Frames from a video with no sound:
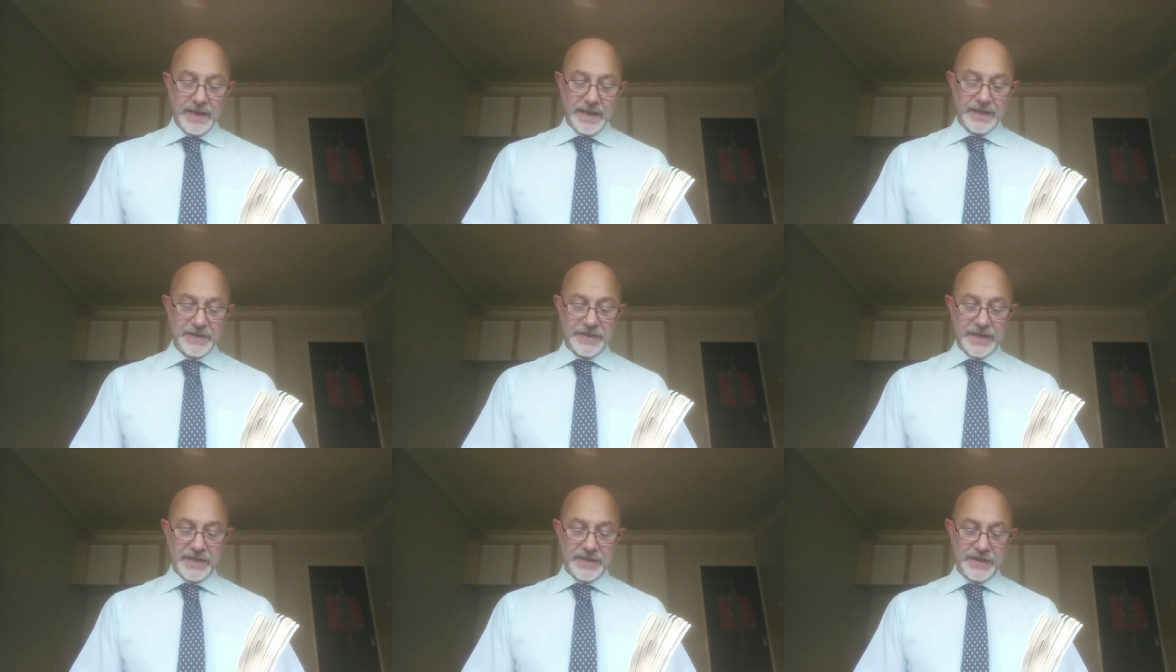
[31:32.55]

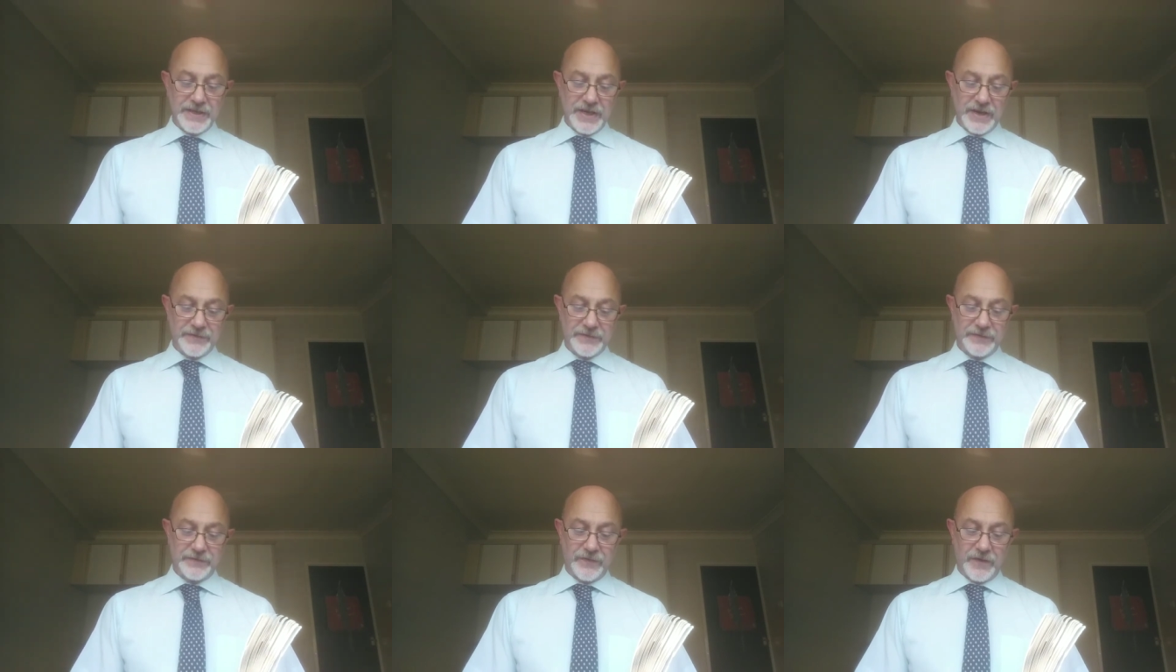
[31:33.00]
It's easy
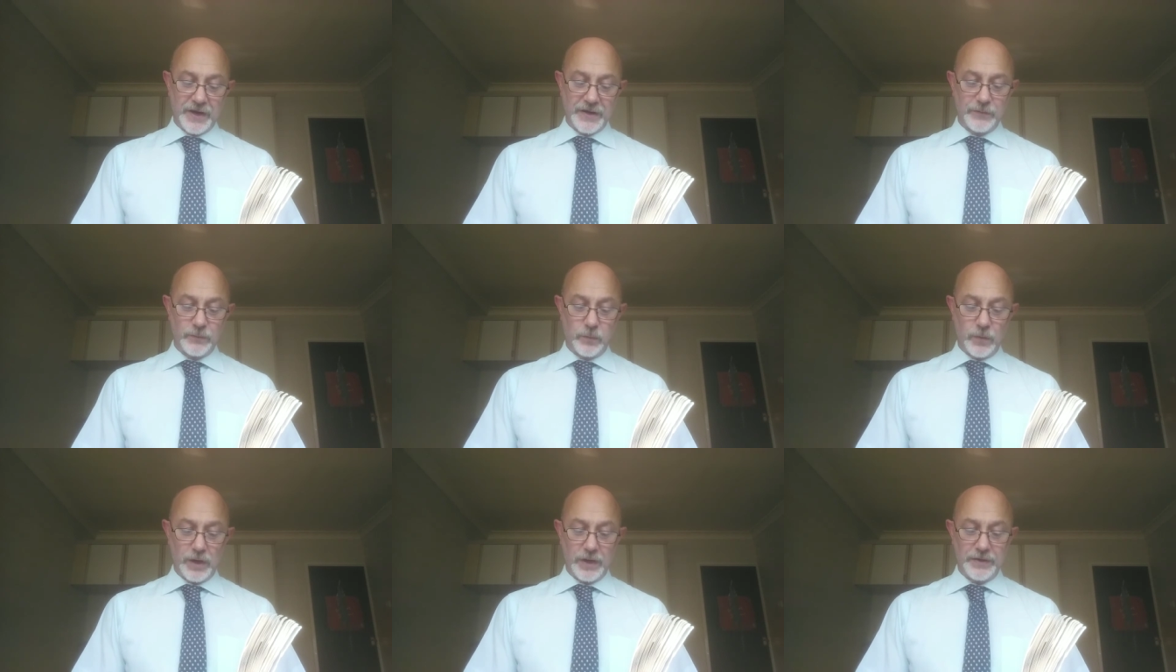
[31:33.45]
enough to
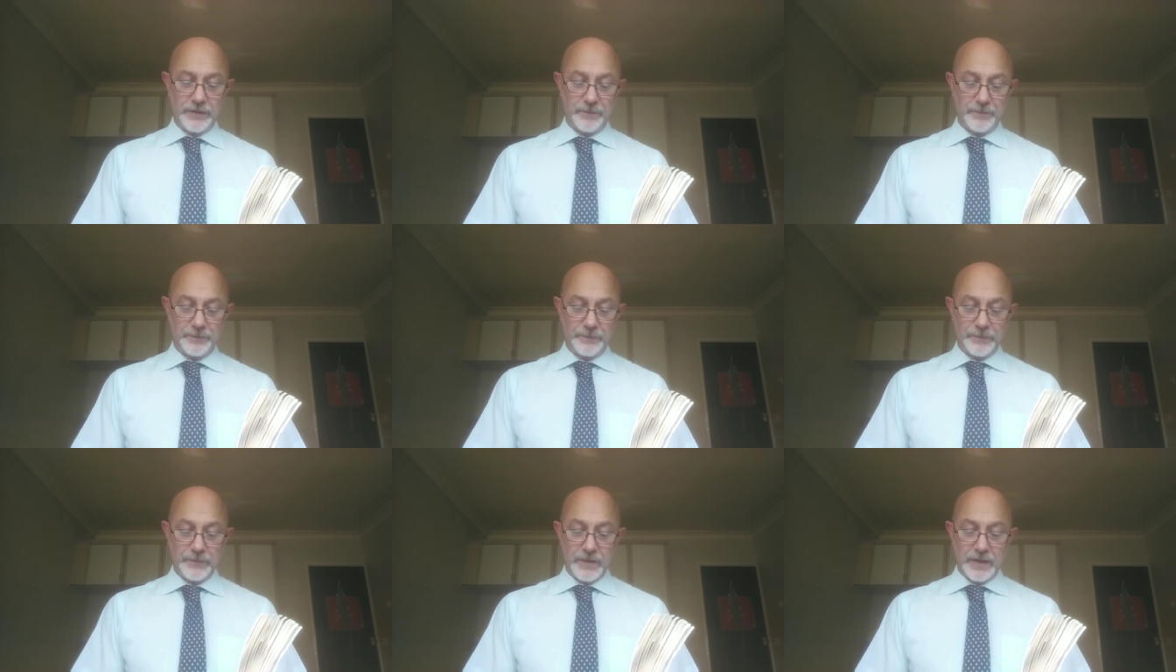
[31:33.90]
find
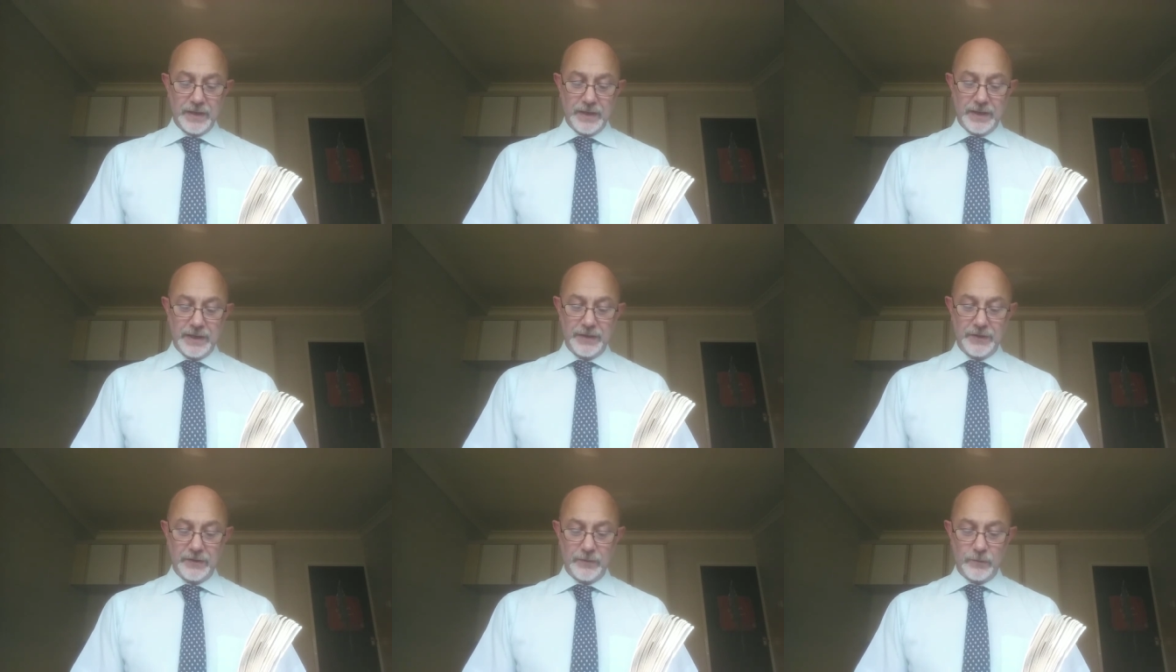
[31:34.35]
one
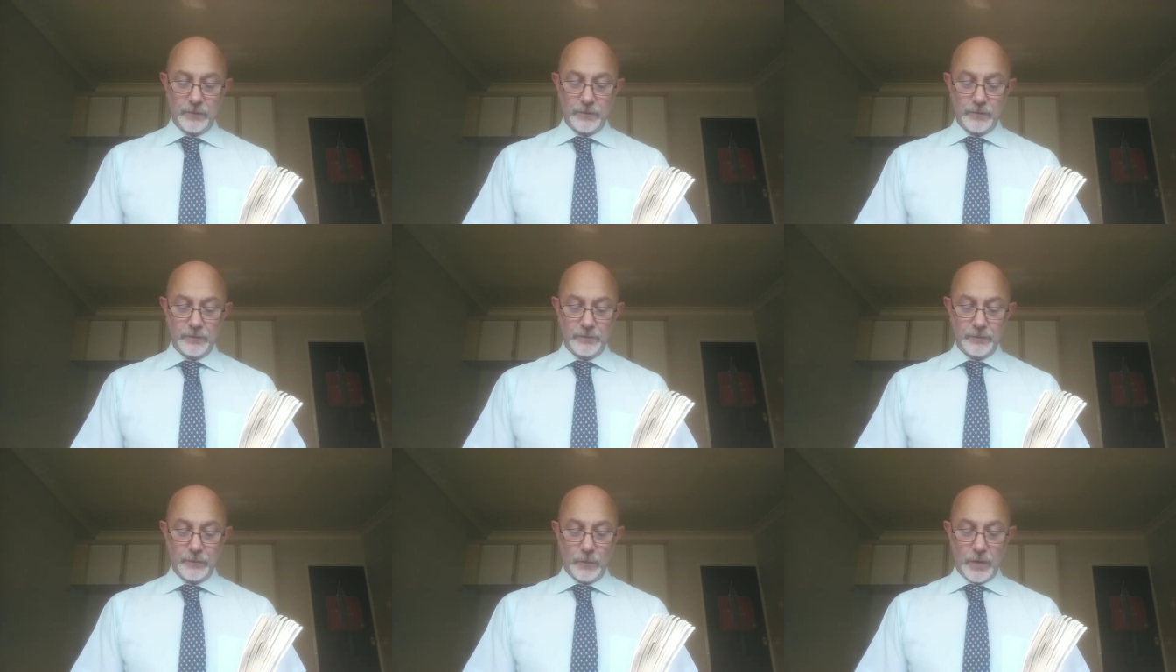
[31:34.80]
in the
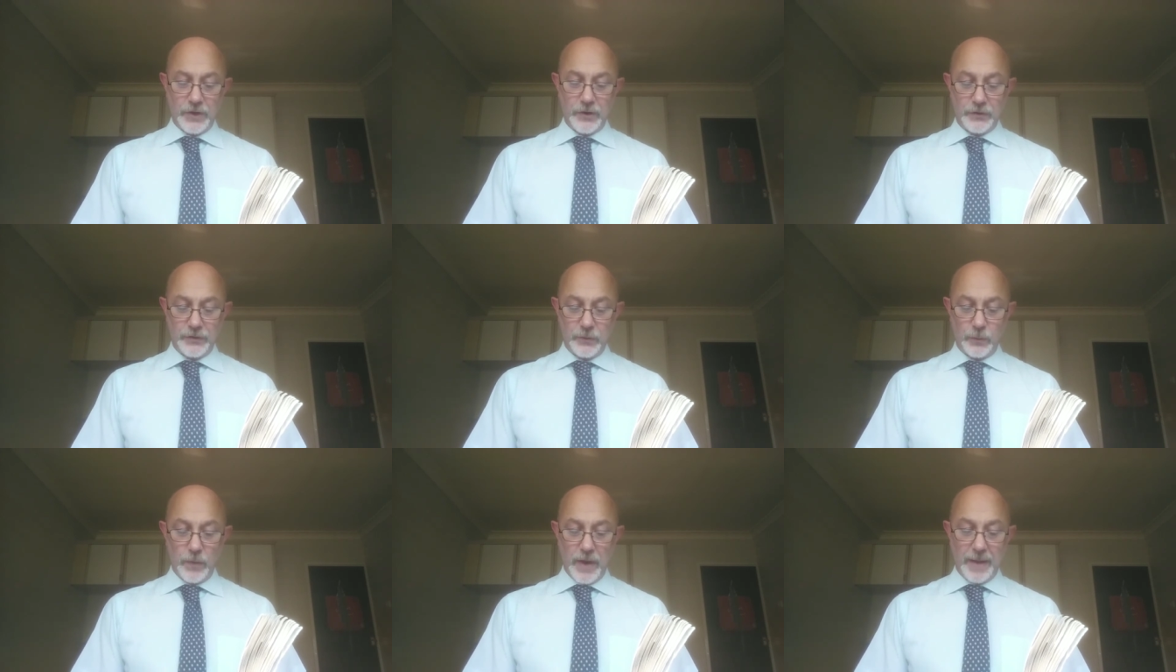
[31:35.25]
one
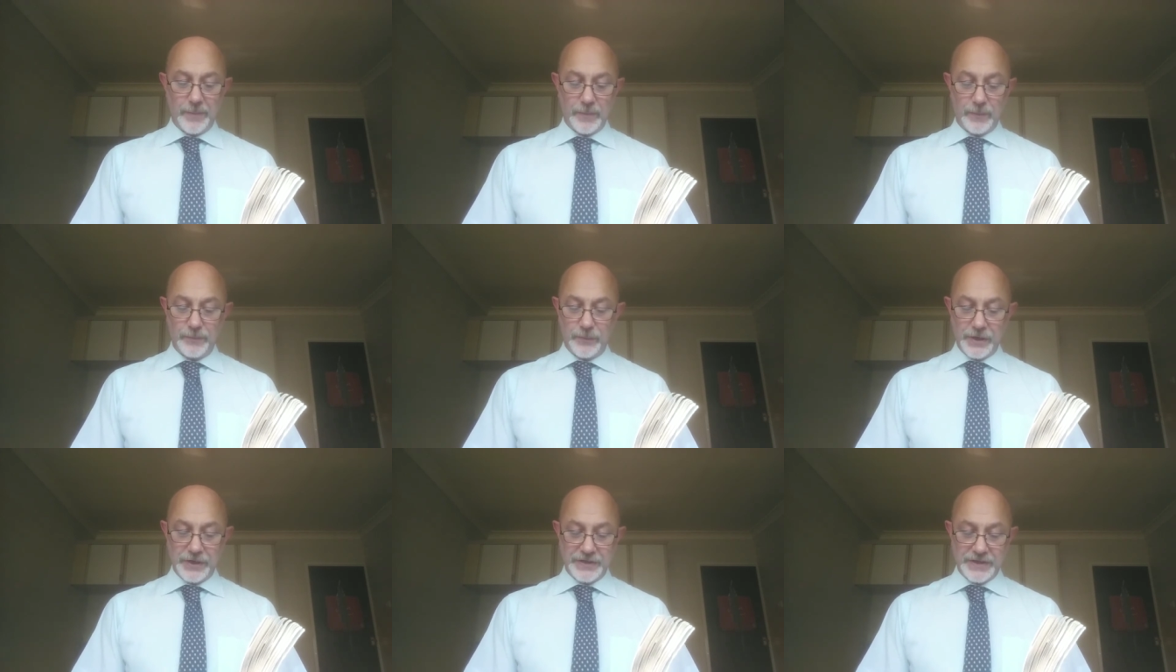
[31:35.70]
on the web
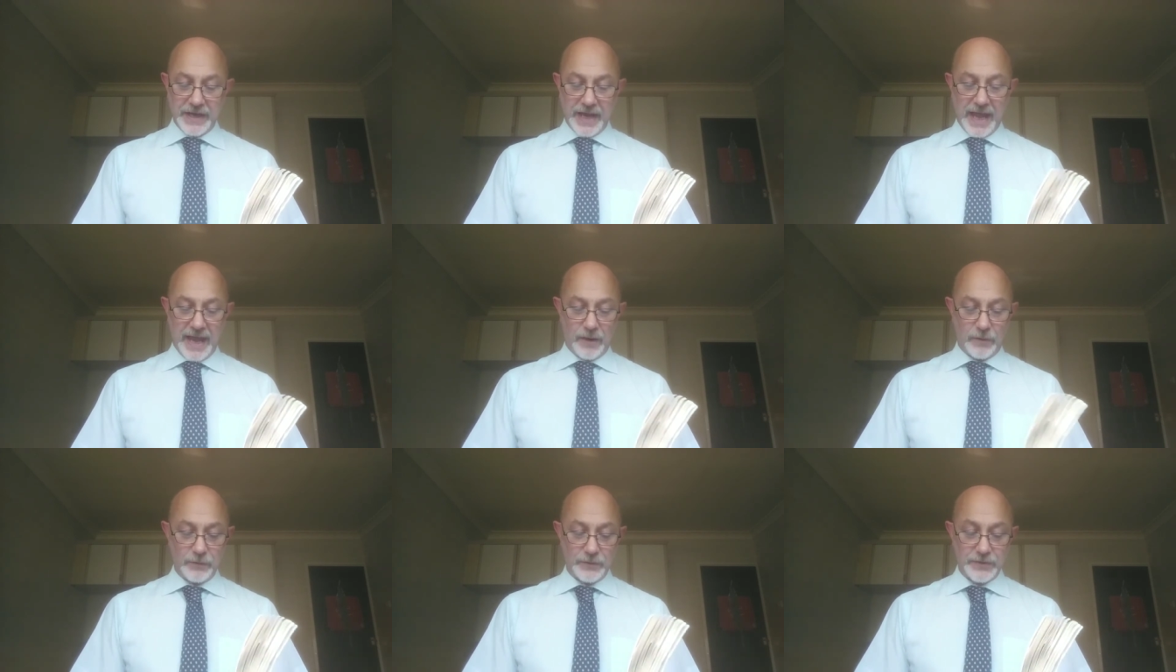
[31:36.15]
and print it
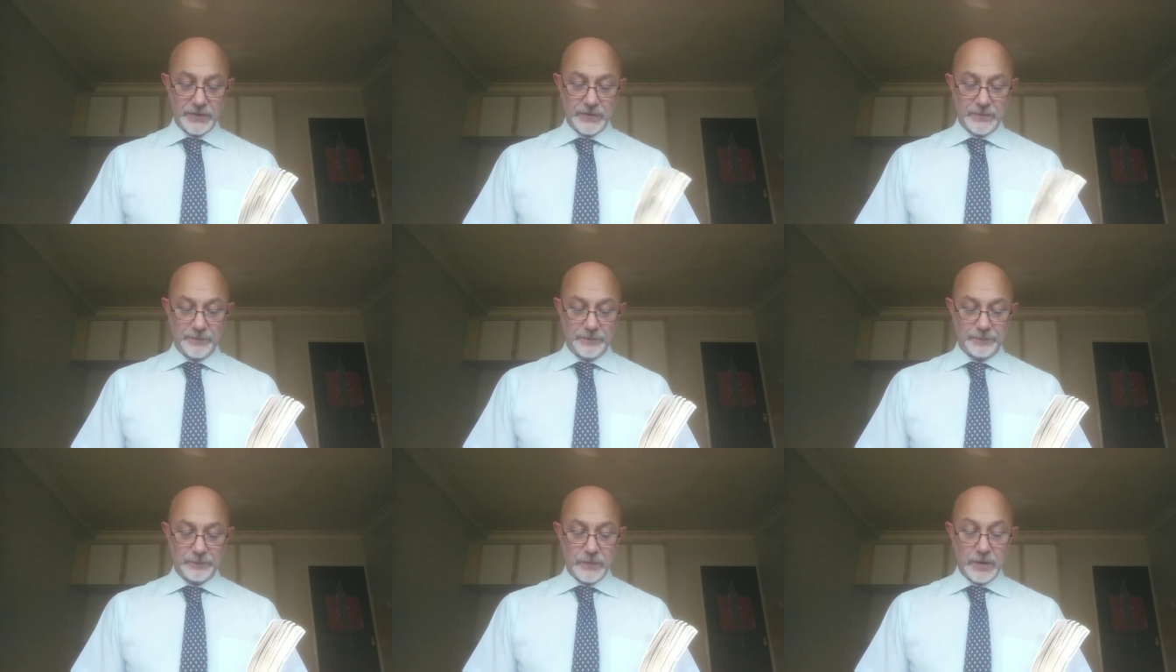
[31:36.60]
out.